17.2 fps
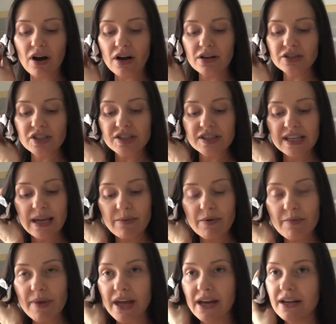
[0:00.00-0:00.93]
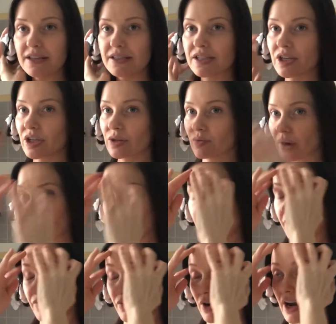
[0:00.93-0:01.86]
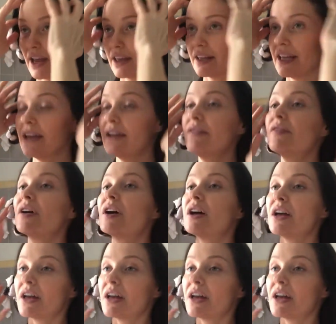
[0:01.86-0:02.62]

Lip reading: I'll just keep them in until right before I leave.